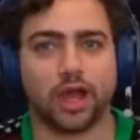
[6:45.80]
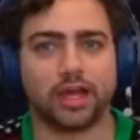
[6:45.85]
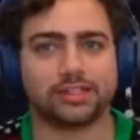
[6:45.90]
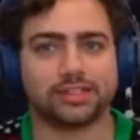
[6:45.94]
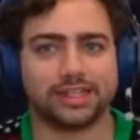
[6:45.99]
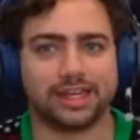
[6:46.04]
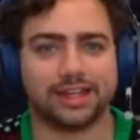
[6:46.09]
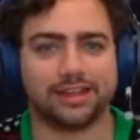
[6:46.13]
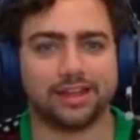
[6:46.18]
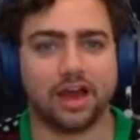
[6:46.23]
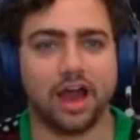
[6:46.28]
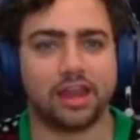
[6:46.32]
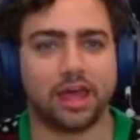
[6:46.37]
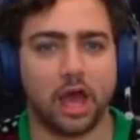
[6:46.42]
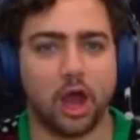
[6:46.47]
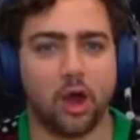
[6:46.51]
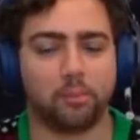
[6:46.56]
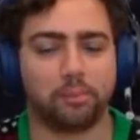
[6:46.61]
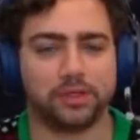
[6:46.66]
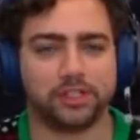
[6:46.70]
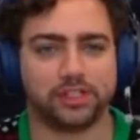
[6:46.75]
You guys
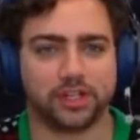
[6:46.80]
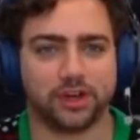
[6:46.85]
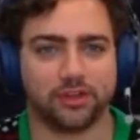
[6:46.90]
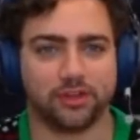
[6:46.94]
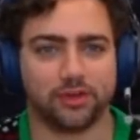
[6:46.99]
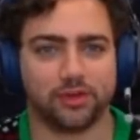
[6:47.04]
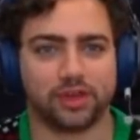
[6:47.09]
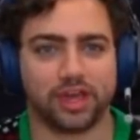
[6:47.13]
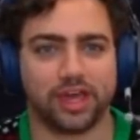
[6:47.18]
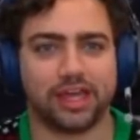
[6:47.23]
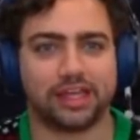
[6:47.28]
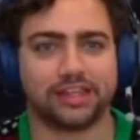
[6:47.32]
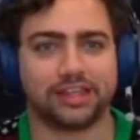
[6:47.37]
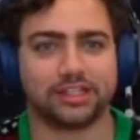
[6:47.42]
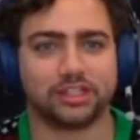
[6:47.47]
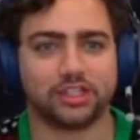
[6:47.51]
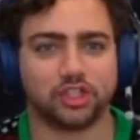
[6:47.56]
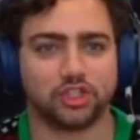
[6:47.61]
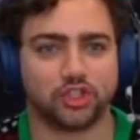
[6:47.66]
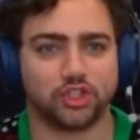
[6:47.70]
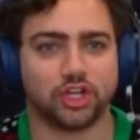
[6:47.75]
cannot help each other, okay?
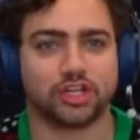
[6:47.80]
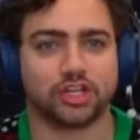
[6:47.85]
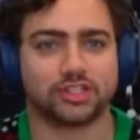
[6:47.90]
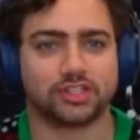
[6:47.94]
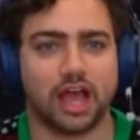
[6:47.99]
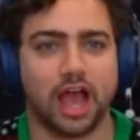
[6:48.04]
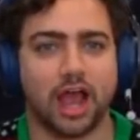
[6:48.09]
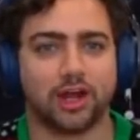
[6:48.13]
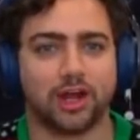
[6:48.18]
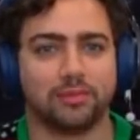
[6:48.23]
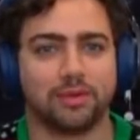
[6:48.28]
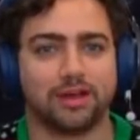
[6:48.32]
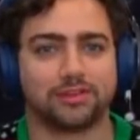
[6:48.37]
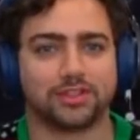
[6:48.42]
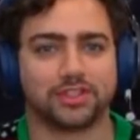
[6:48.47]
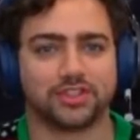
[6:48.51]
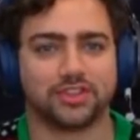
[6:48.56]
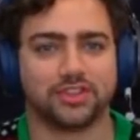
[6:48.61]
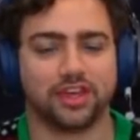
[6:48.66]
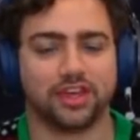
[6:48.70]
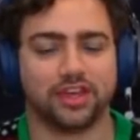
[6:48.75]
This is just Iron Mouse's